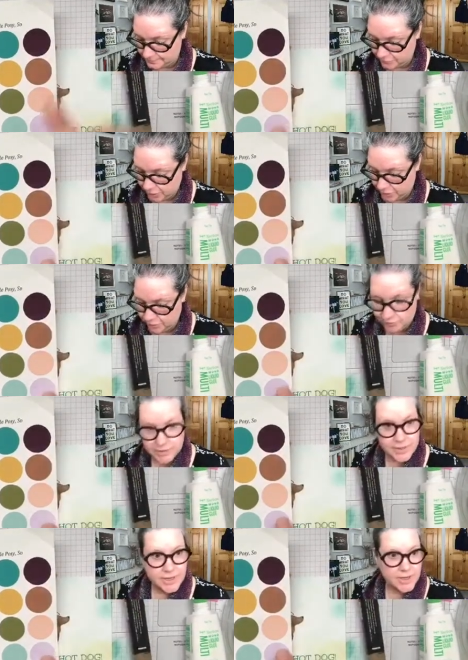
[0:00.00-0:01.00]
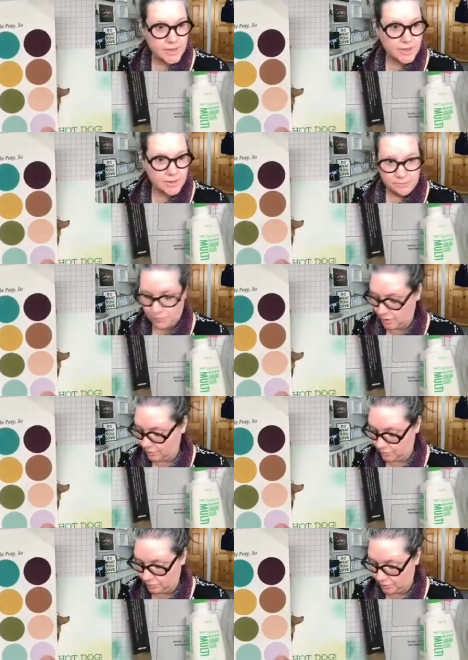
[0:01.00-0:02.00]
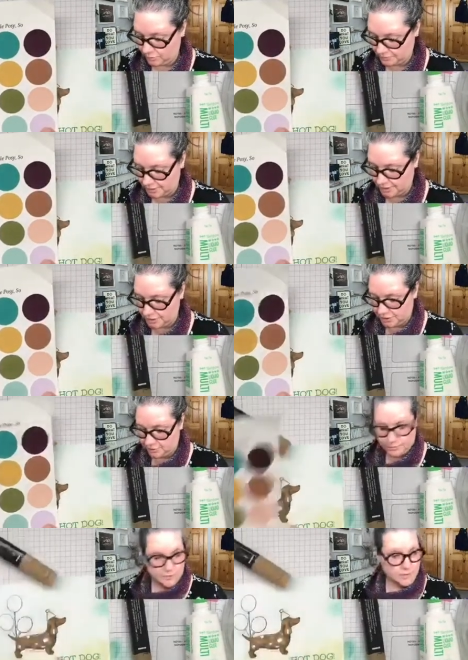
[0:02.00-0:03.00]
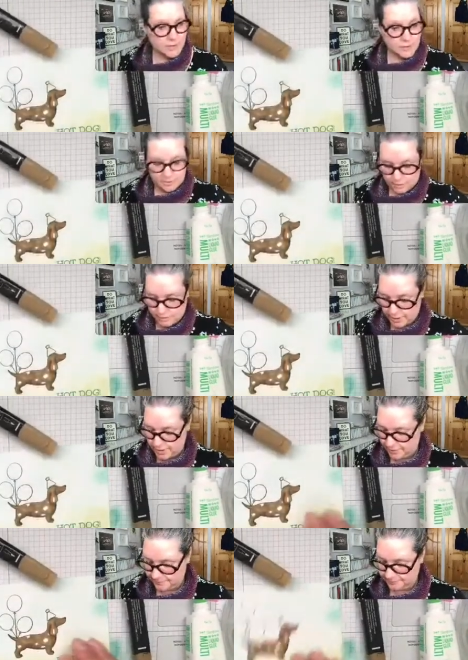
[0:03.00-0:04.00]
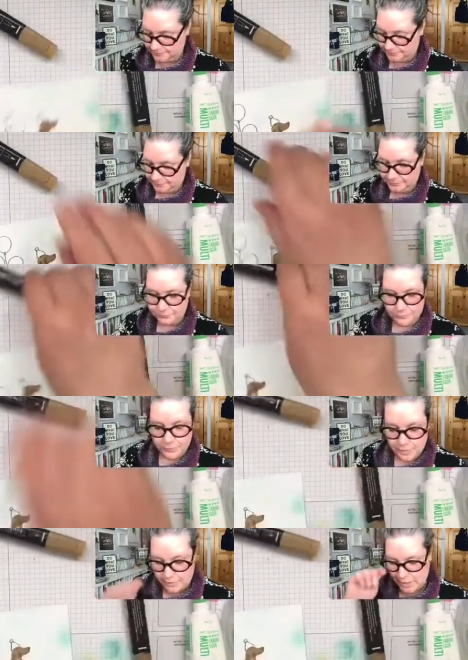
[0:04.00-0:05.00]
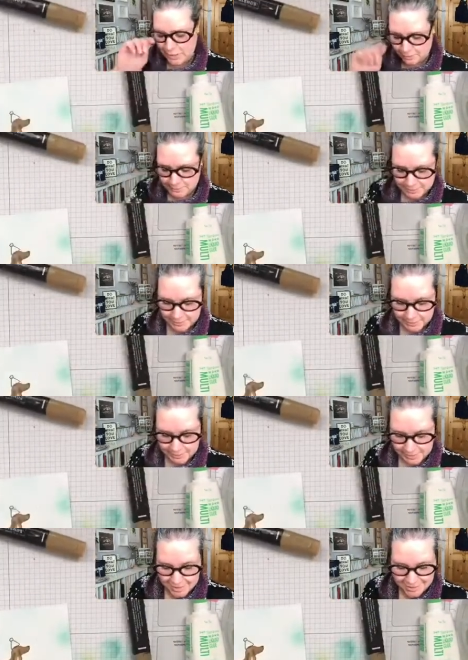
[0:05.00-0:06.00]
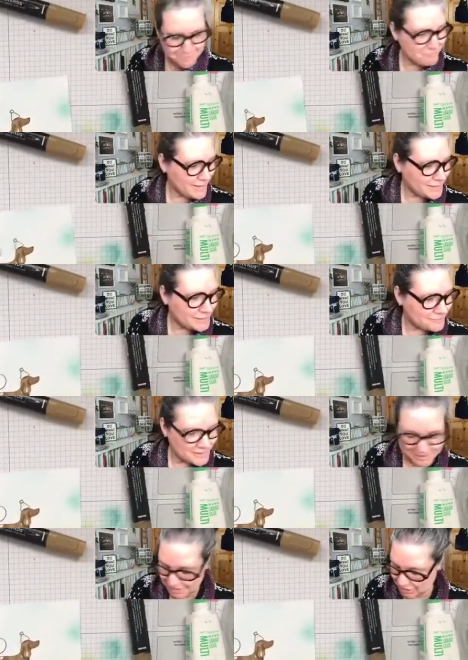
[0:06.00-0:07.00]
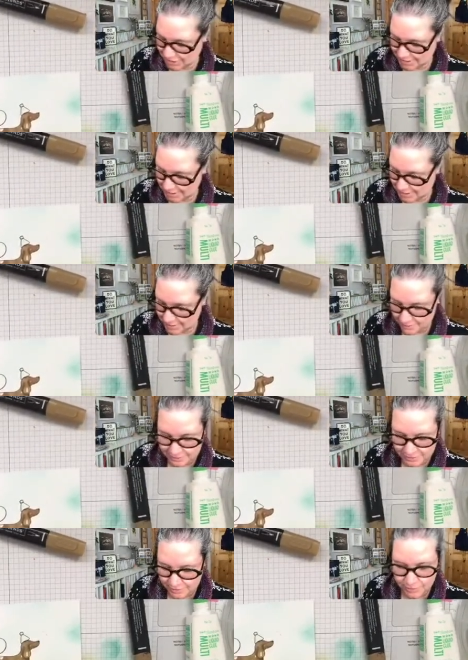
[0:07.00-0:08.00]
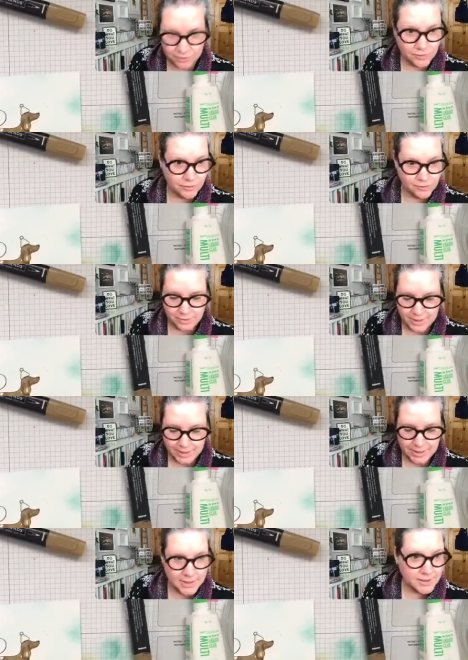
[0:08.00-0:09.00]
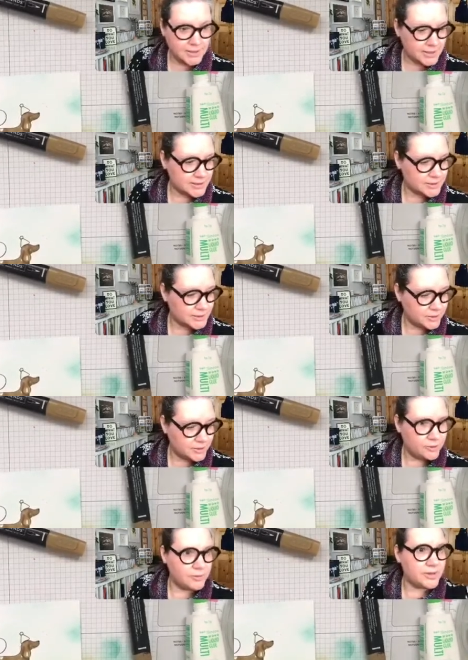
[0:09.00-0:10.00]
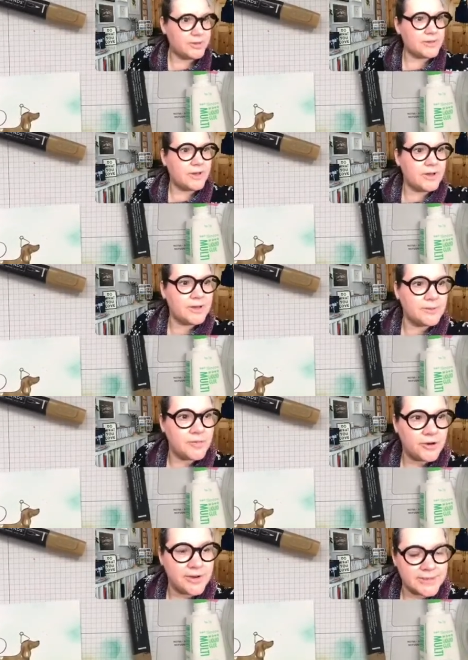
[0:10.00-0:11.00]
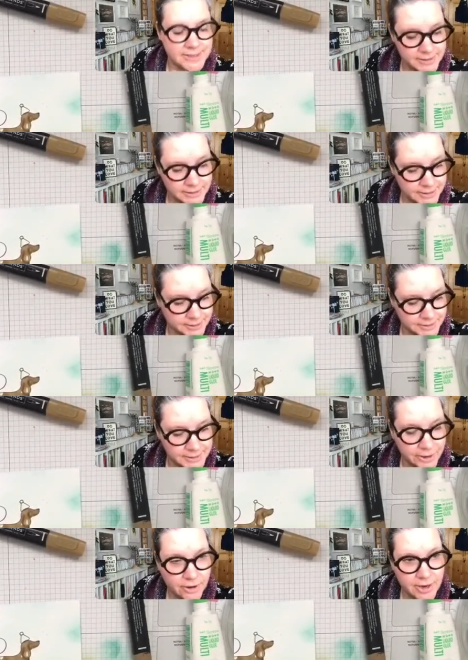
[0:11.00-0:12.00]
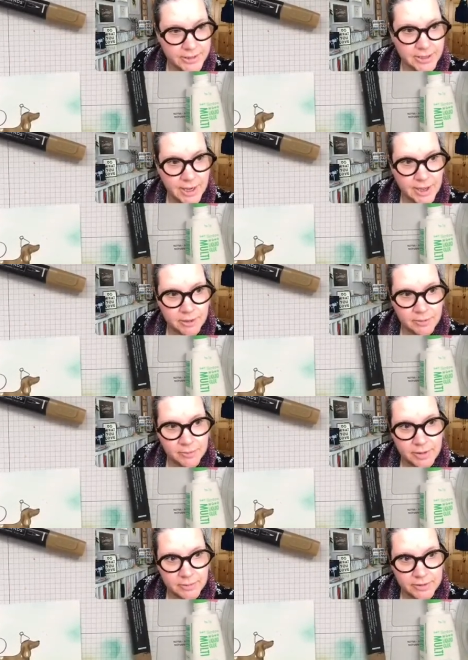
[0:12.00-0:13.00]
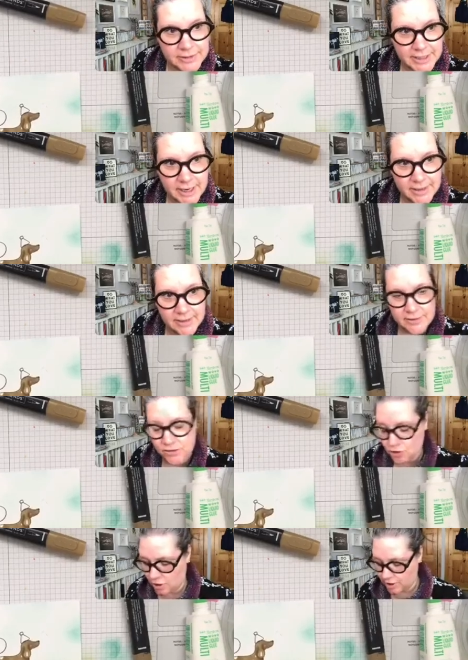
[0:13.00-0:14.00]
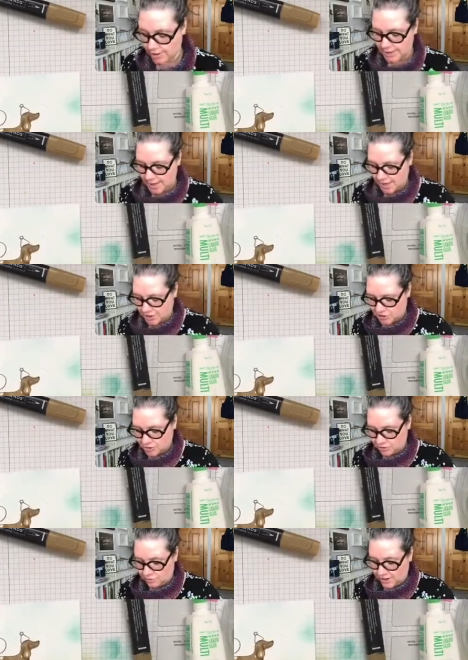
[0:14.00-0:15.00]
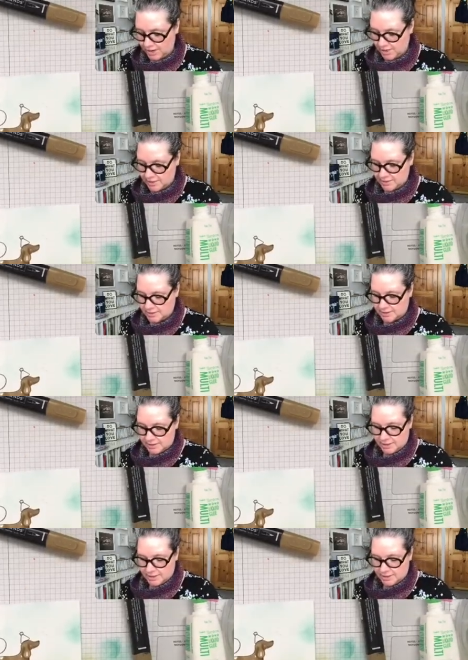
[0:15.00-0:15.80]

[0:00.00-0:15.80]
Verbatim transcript: We could use the purple posy too. Okay, there, that helps us make some decisions here. So let's go with, um, there isn't terracotta tile, but people are saying that the dark Cajun craze